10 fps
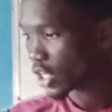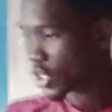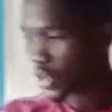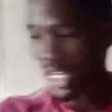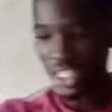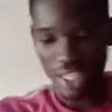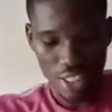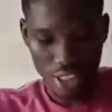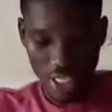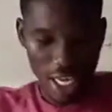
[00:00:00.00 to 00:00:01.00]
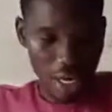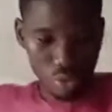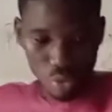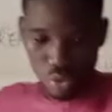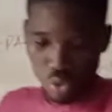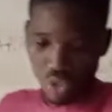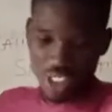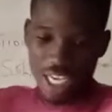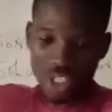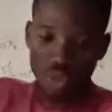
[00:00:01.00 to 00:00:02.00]
So as you can see, I will
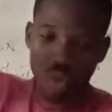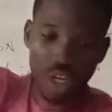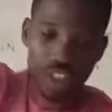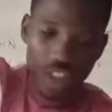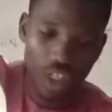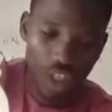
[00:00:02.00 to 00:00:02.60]
decide to what?